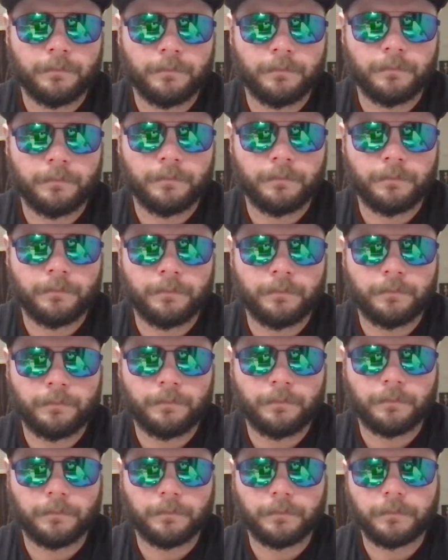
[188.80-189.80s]
homophobe,
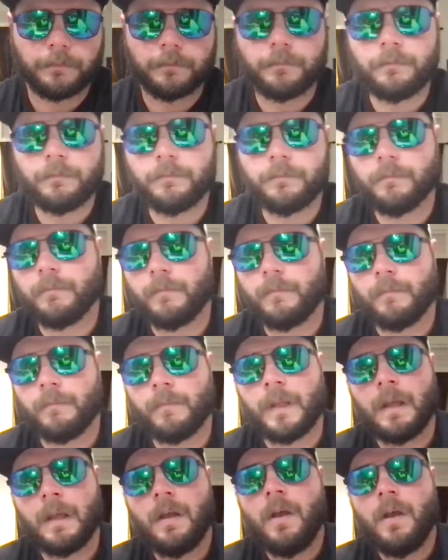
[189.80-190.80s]
well, so I don't know. But
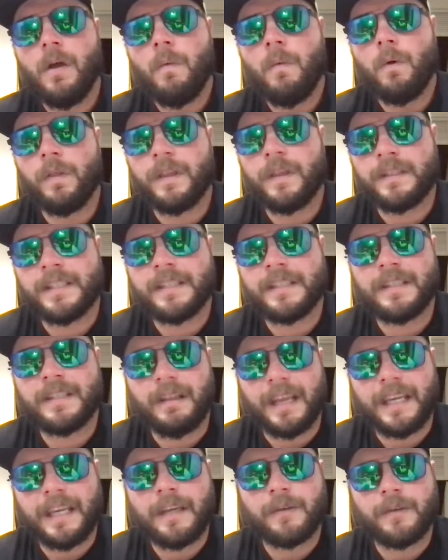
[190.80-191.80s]
what my, well, my, this is
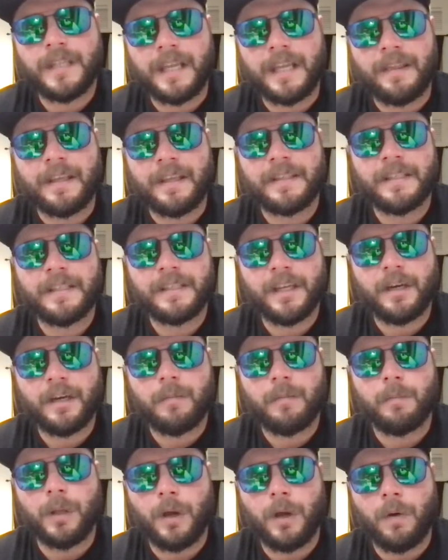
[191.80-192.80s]
like you said, this is going
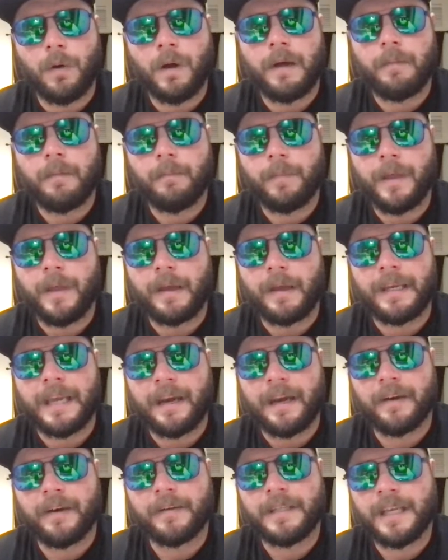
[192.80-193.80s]
to blow up. I
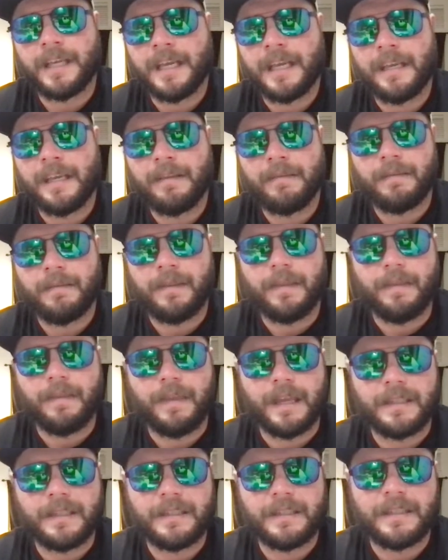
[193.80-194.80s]
guarantee
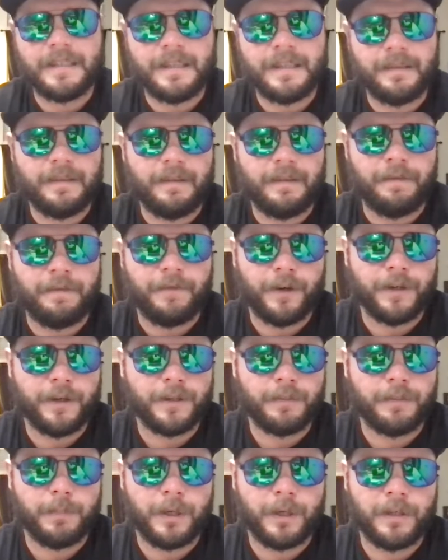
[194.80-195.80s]
this isn't the
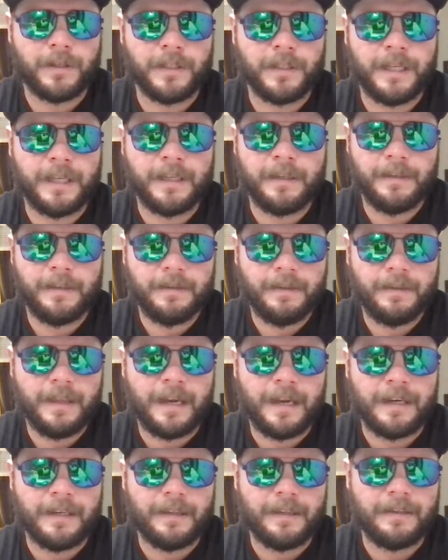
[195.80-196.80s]
first person no.
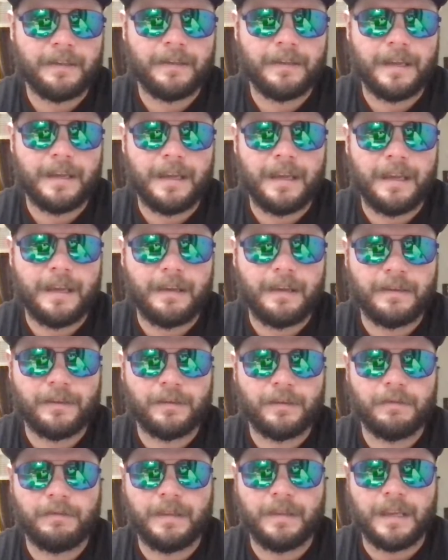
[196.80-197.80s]
that
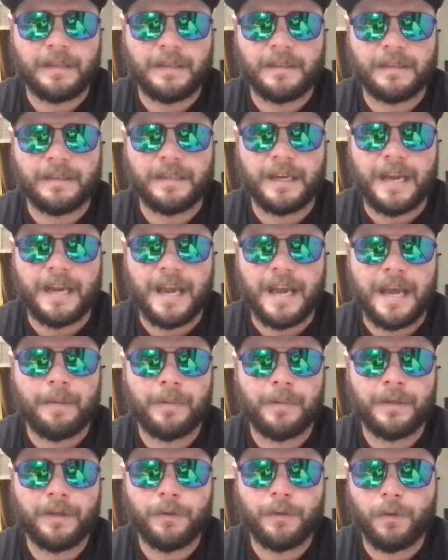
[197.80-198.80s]
this is going to
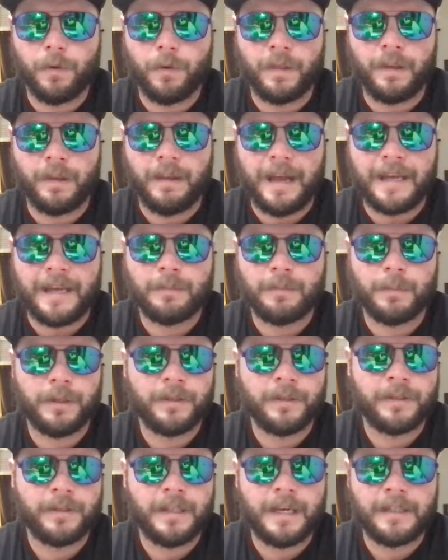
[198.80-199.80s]
happen to, or no. the last
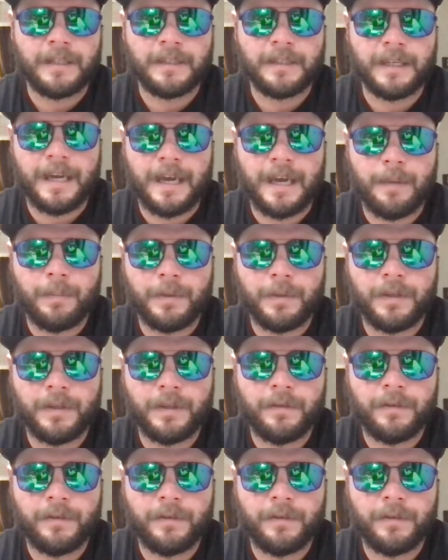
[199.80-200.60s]
person that it's going to no. happen